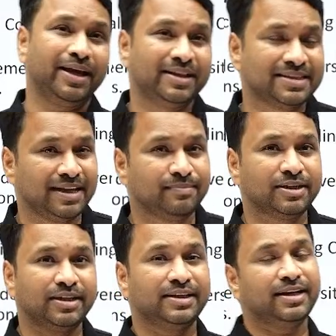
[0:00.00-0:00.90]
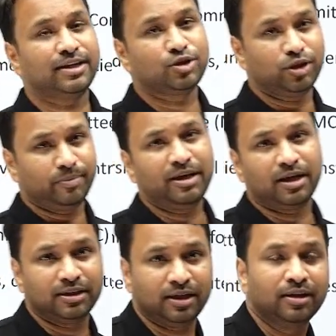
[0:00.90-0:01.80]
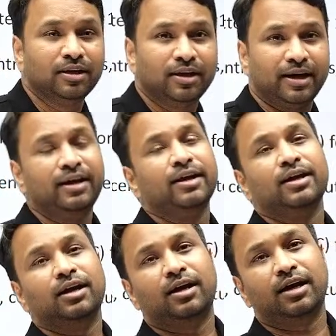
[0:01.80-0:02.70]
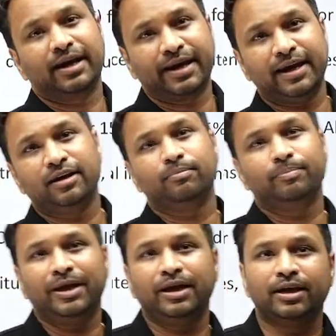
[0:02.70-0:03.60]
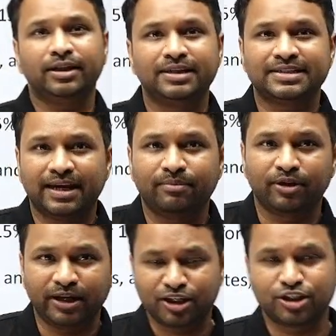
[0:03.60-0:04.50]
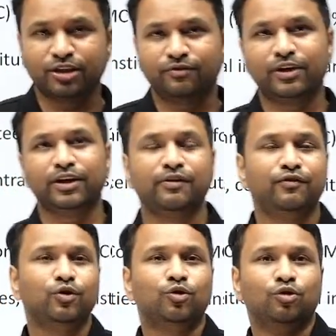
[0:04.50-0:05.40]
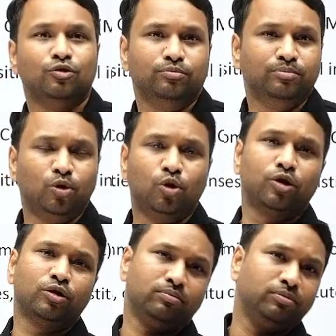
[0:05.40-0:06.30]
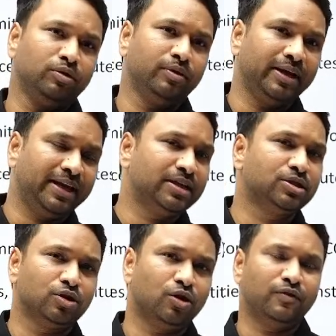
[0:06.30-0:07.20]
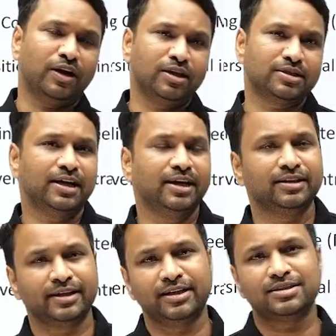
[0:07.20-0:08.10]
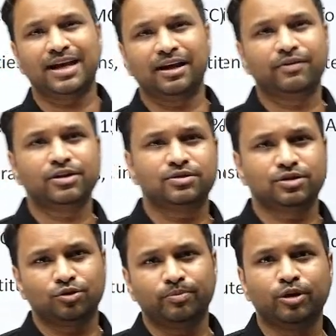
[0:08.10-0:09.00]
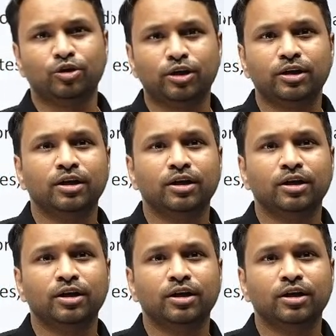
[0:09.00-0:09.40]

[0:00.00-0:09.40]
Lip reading: the same city, then it is going to be Gandhi, right? Again, being in the same region will give you more, you know, ease of understanding things. Language should be good.